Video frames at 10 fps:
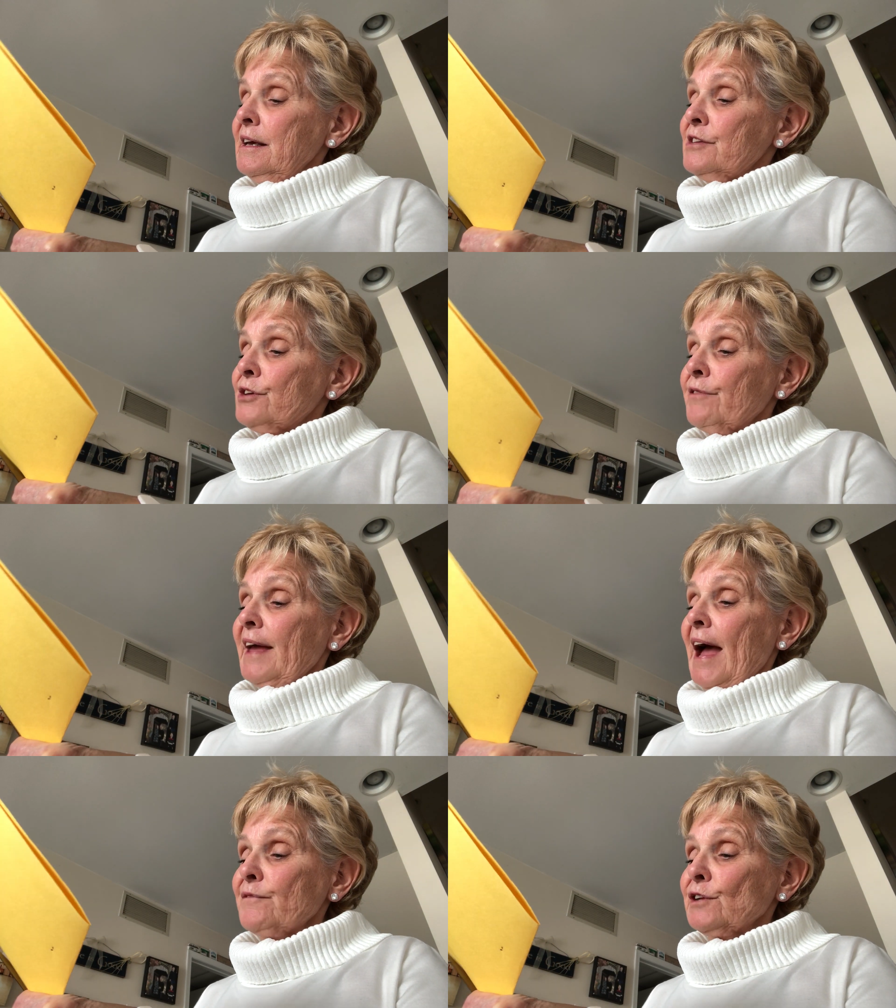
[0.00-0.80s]
So they
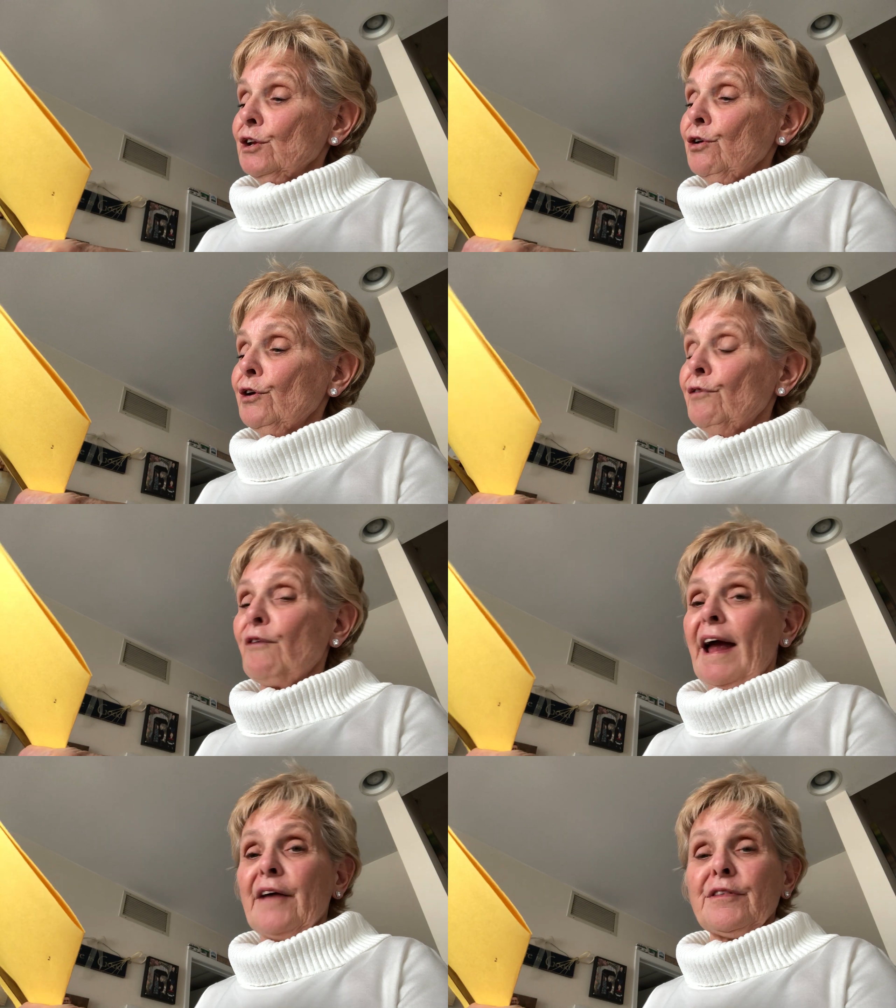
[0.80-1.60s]
have to look
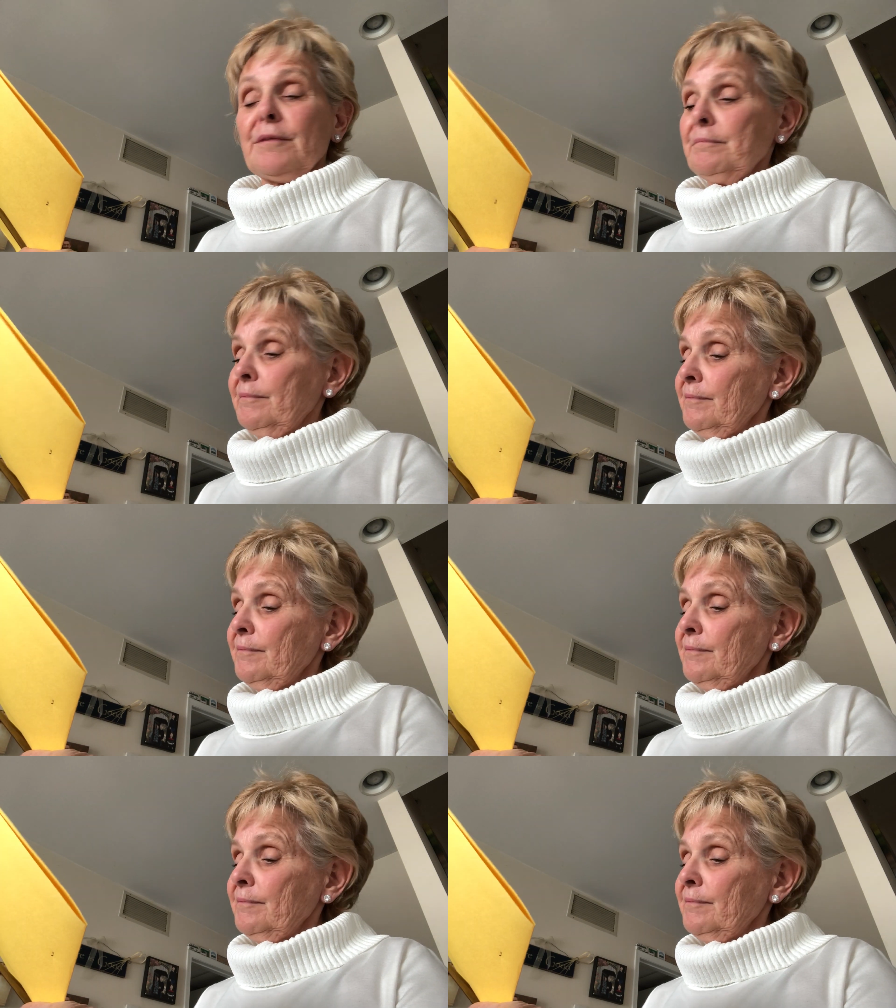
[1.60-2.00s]
around them